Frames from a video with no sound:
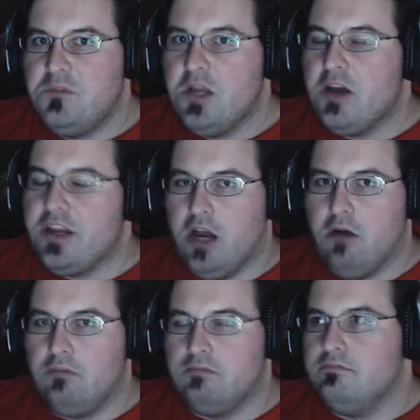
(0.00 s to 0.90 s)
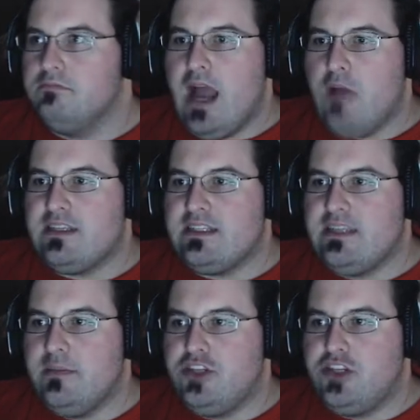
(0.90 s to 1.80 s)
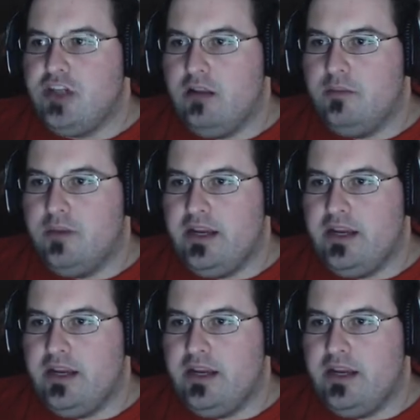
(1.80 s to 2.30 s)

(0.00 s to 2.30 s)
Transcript: No, you don't. I was a timid child